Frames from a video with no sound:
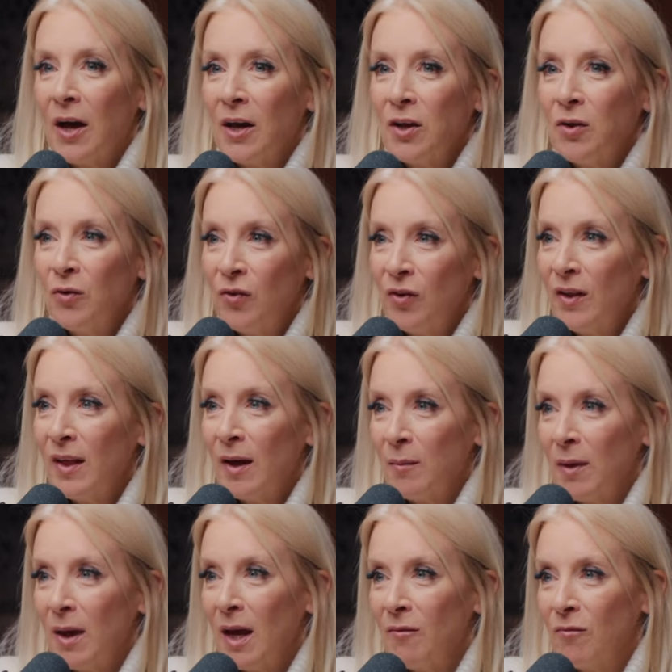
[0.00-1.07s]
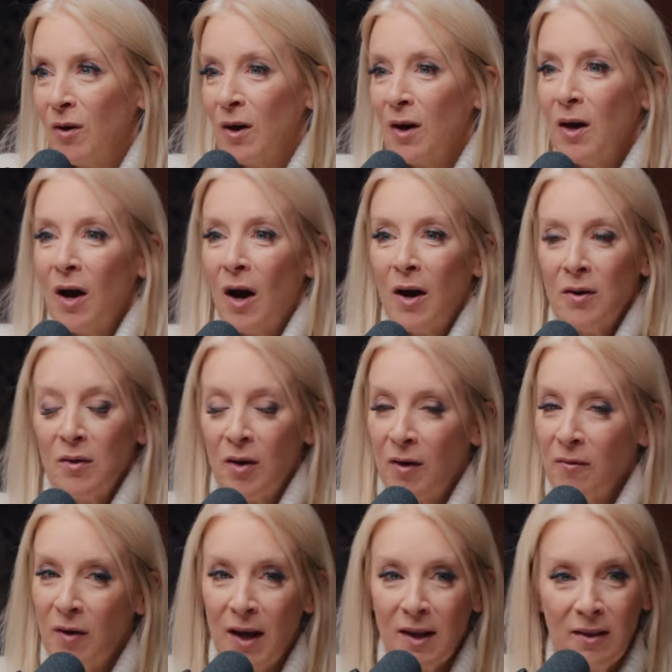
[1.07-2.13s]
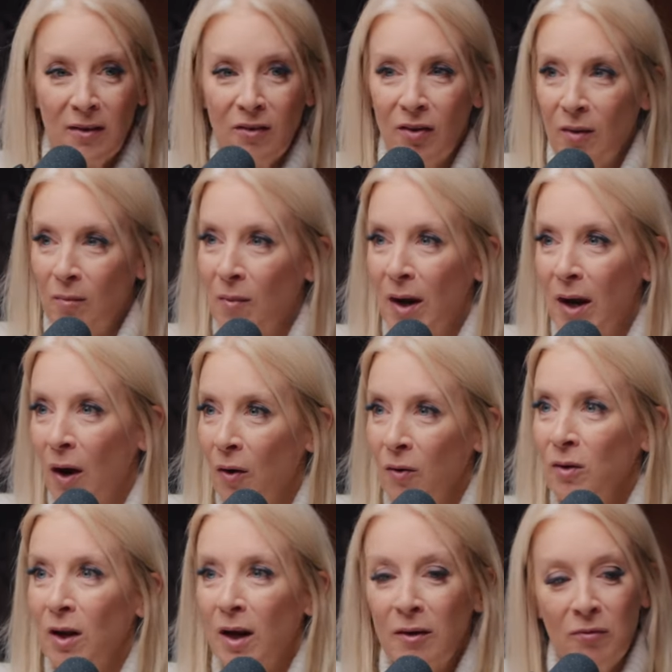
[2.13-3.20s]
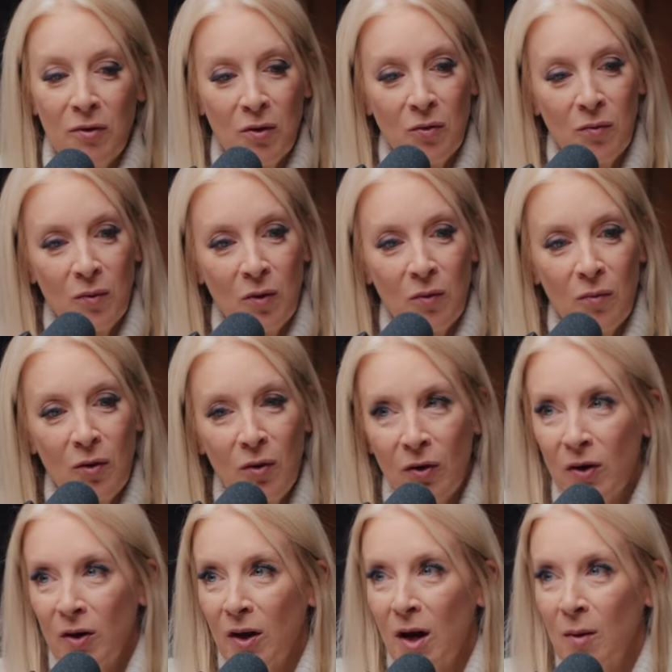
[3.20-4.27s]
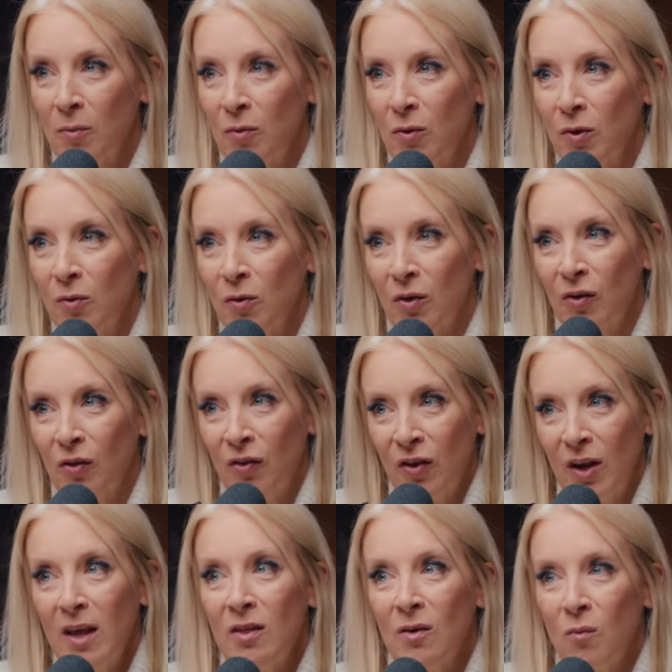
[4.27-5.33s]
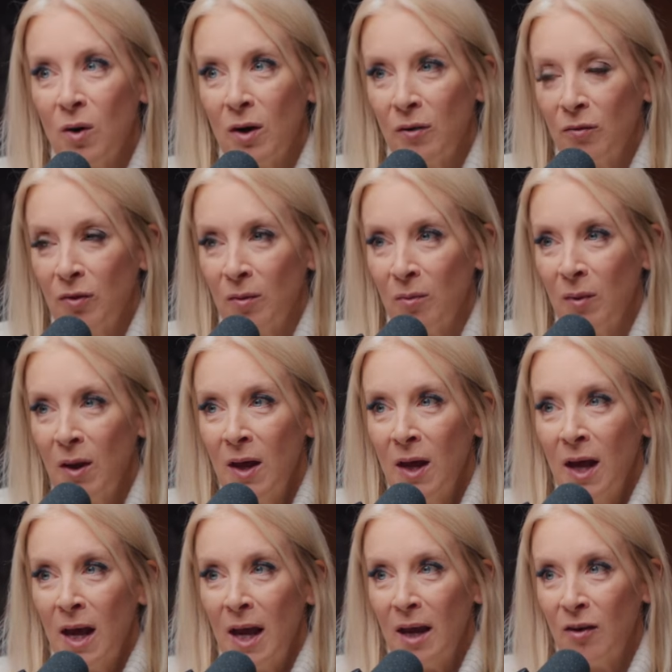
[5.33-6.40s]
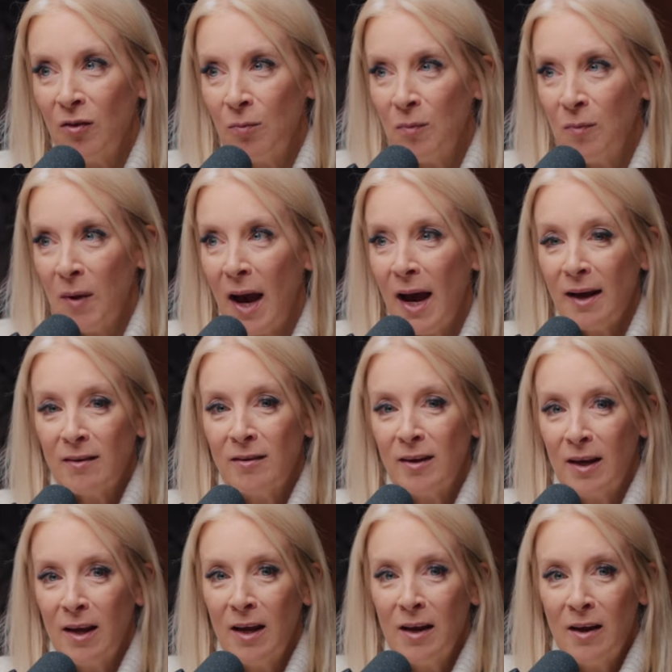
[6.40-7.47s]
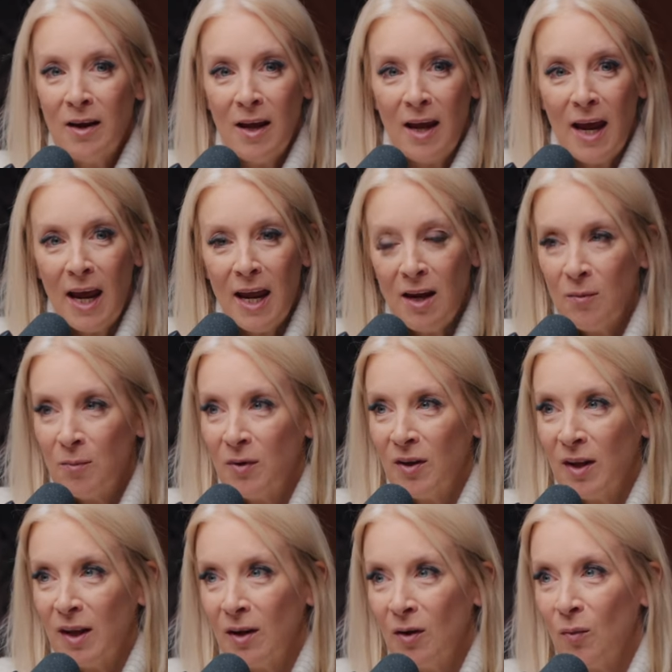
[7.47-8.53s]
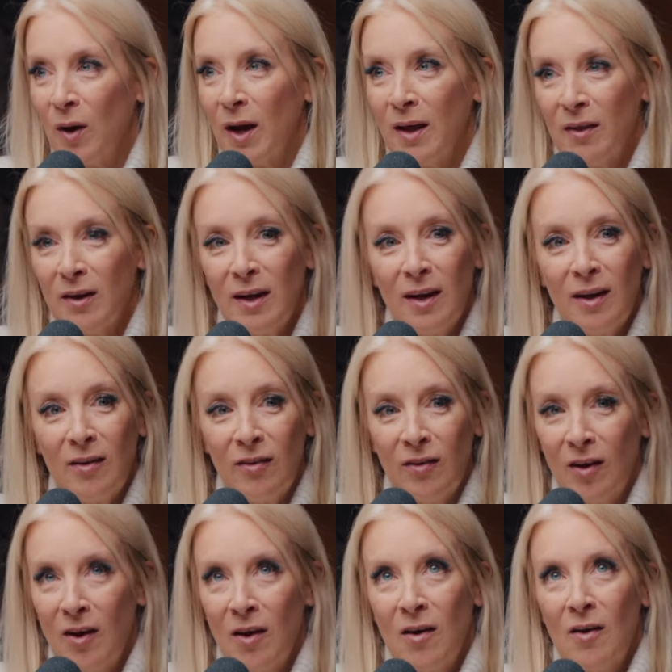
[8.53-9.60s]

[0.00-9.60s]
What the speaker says: you see that behavior. I've had this in my own life. You look at a couple, you can see that one of them is acting in a particular way that it is